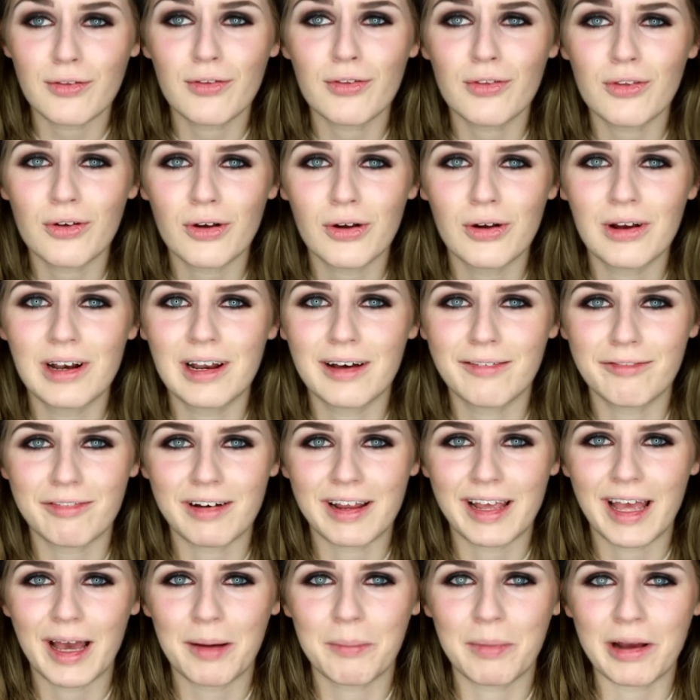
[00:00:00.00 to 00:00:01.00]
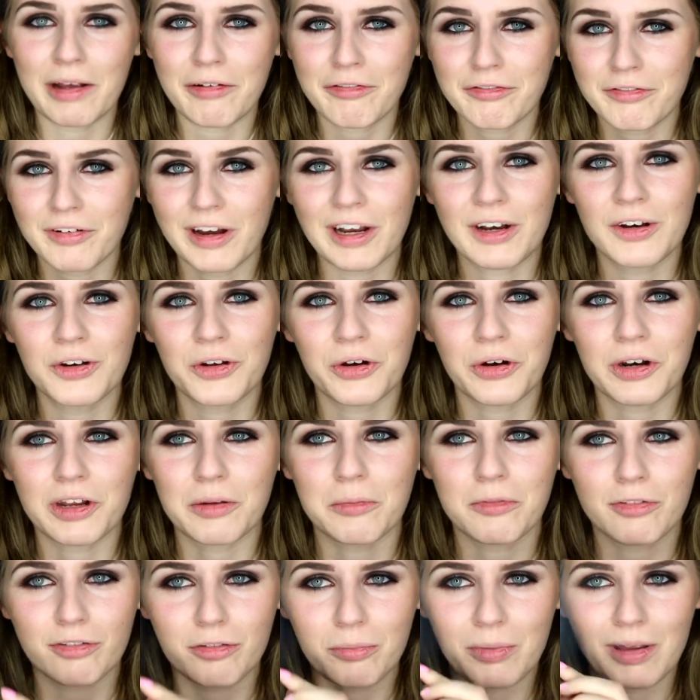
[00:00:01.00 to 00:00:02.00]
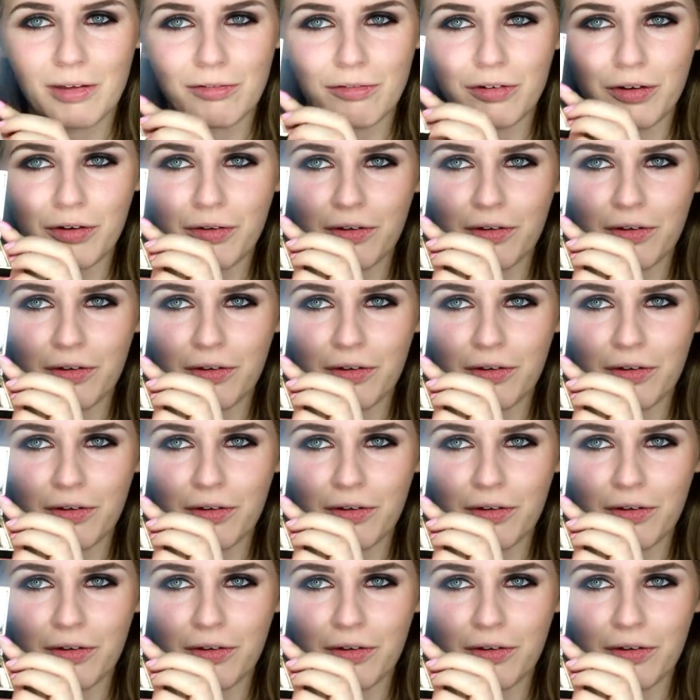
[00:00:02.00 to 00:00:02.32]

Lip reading: is so lovely, and my friend got it for me